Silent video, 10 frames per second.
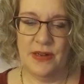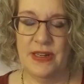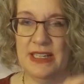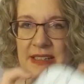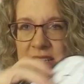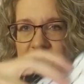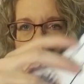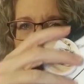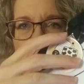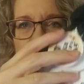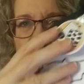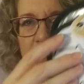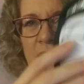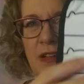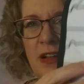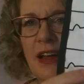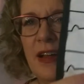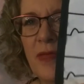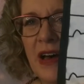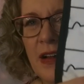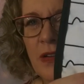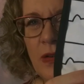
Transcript: So it is two cat pot